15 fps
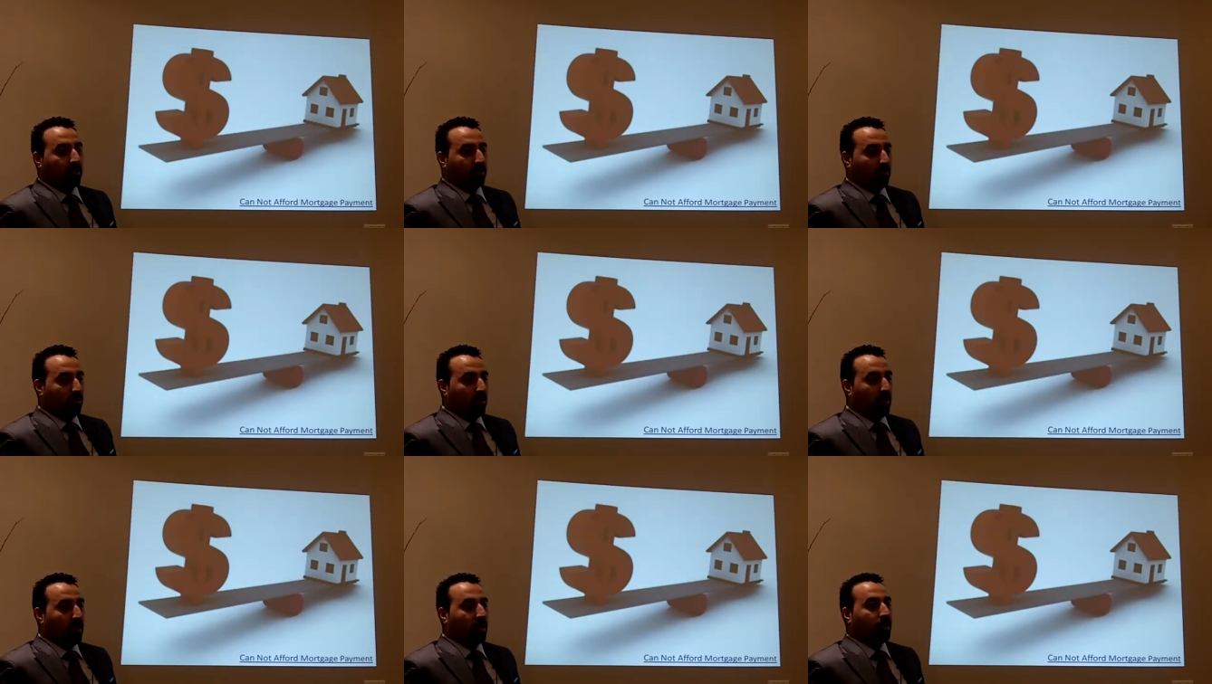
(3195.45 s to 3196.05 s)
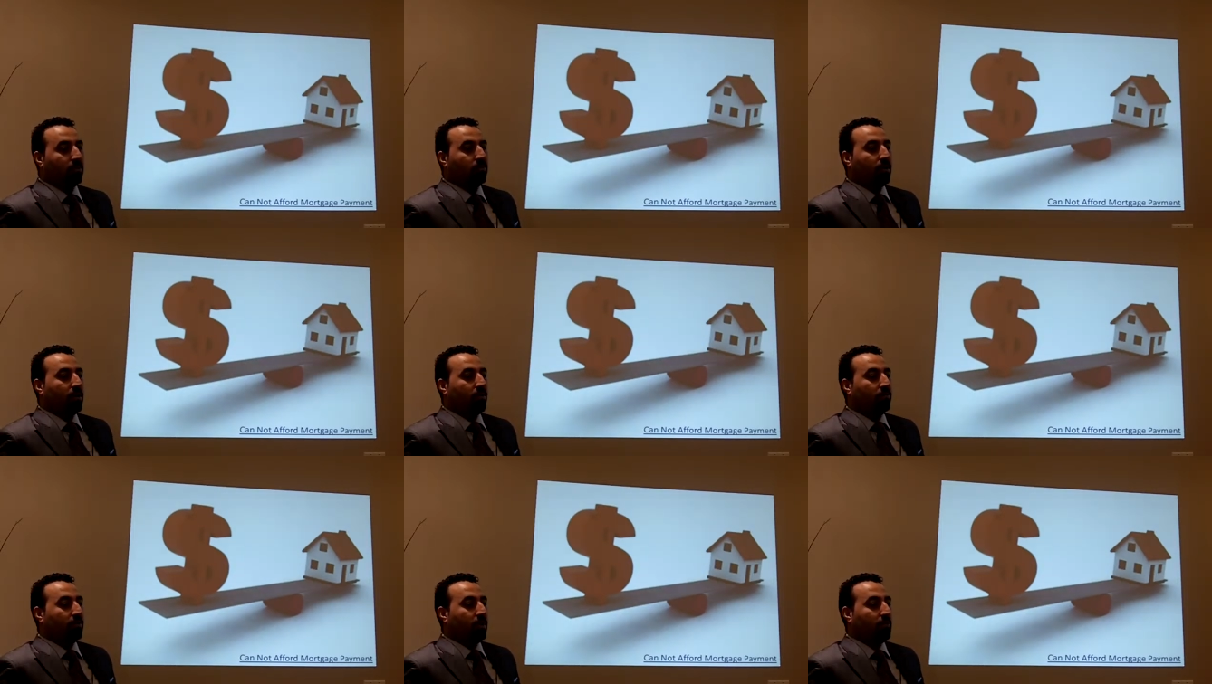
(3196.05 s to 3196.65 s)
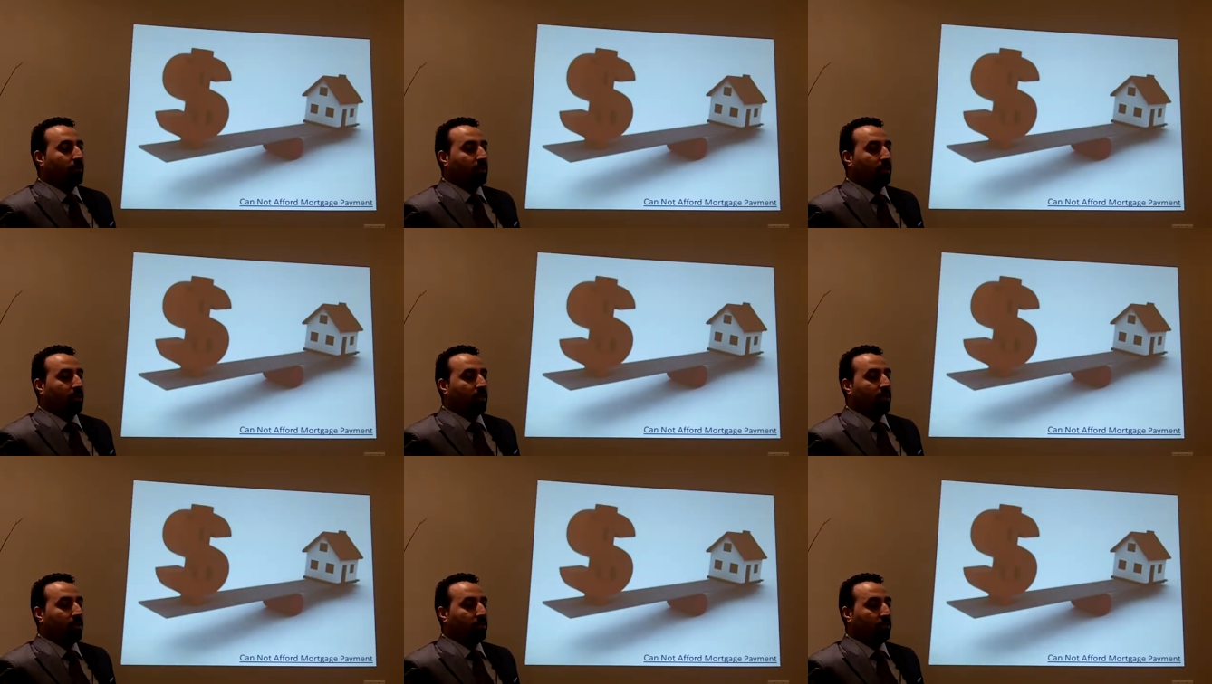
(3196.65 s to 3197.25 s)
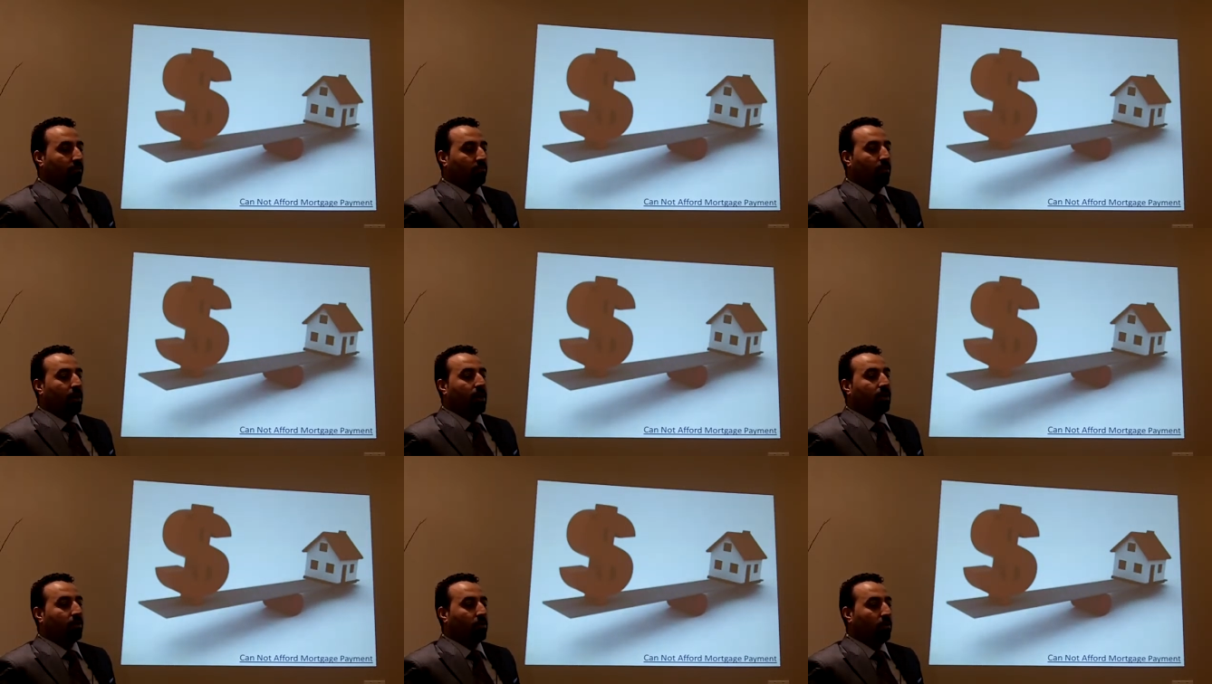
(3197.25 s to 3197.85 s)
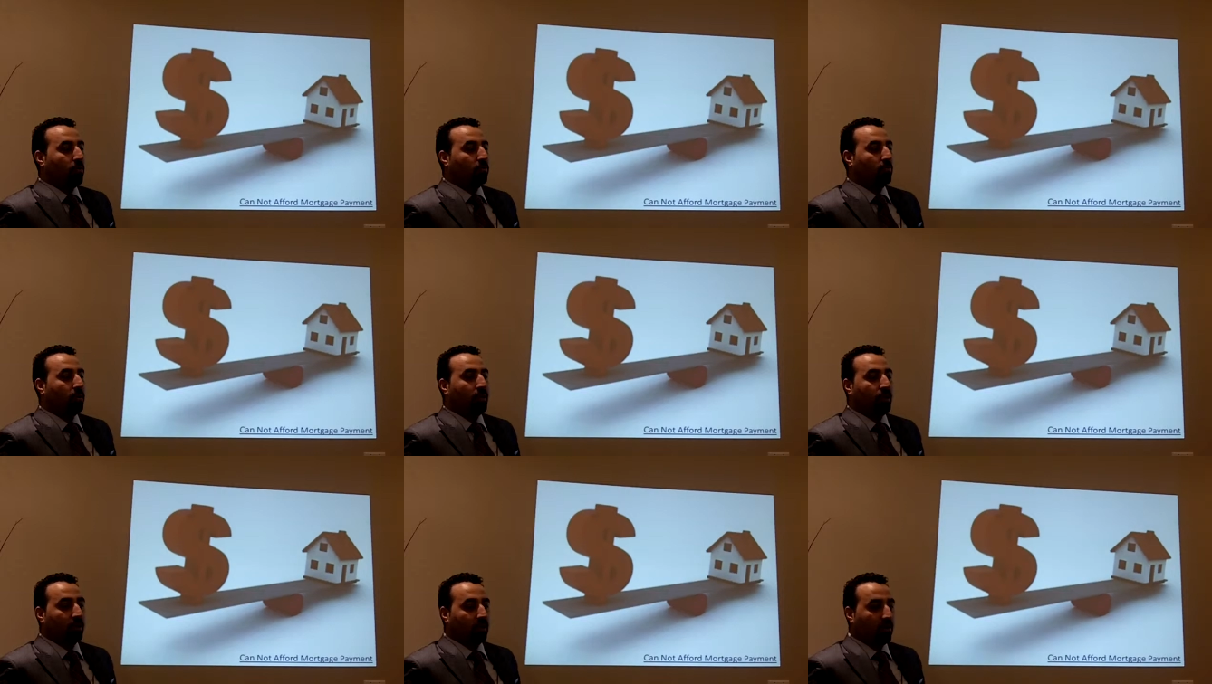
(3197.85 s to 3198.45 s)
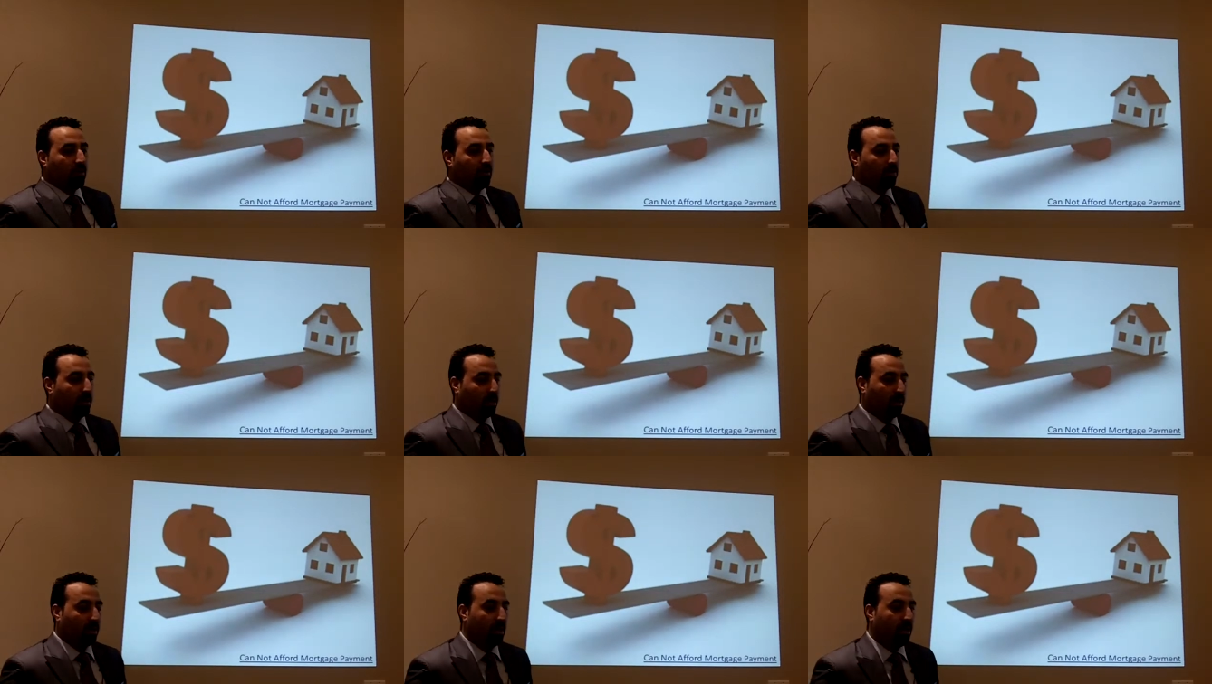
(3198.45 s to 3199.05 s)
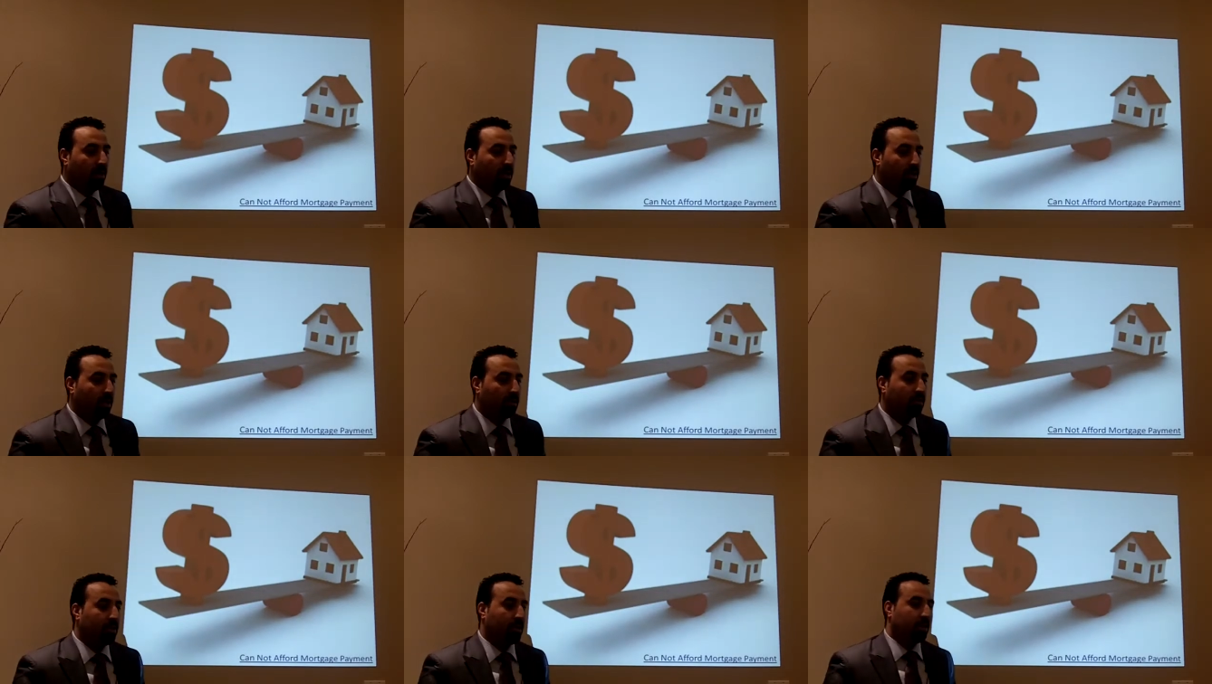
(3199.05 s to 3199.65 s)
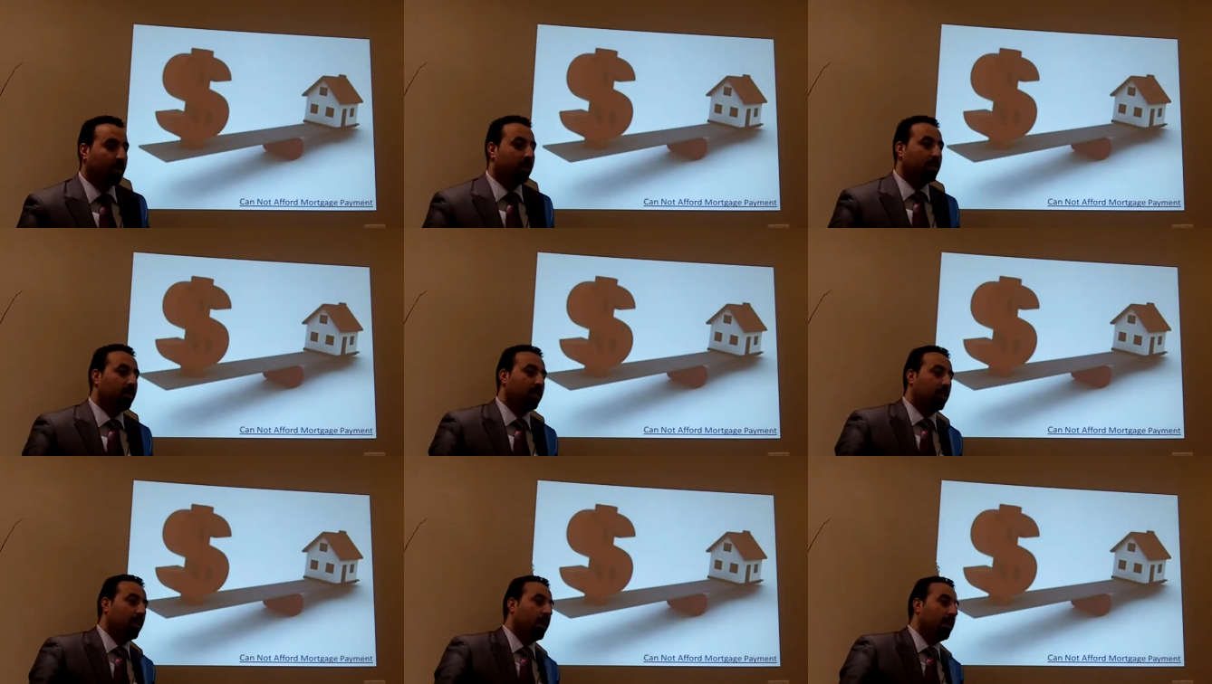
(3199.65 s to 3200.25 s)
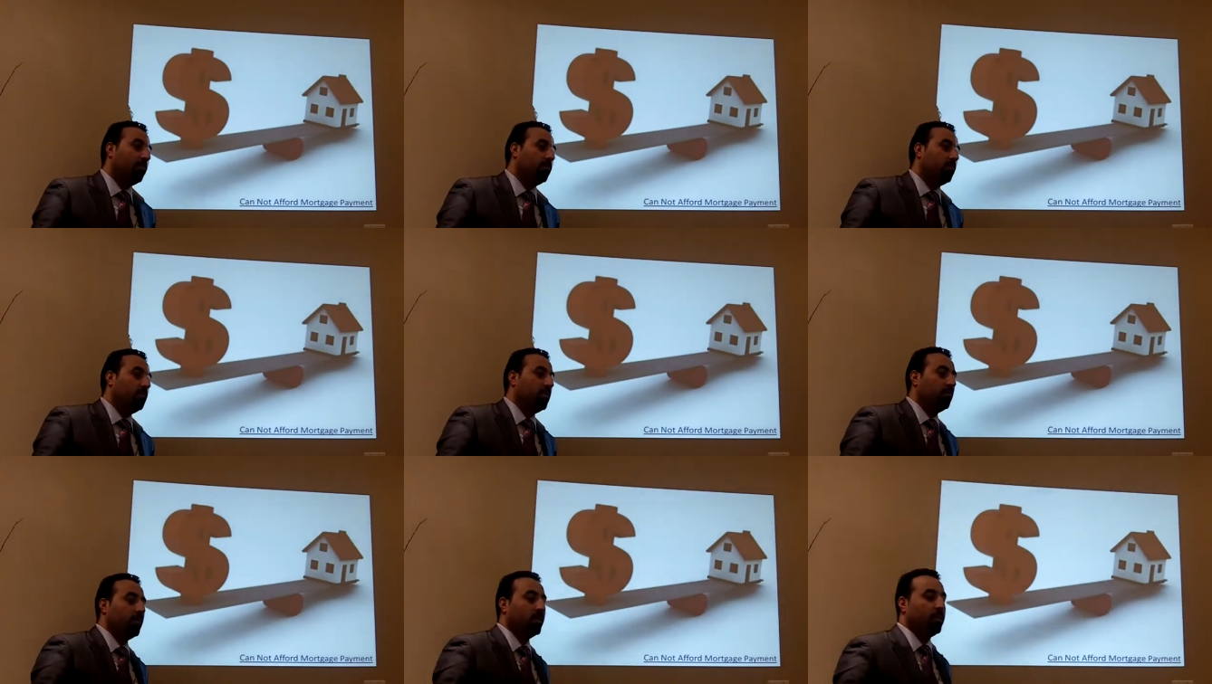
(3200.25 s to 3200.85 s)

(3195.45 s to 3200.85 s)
The zoning is one of them, and then there is the fire code, building code, and things like that that they have to meet.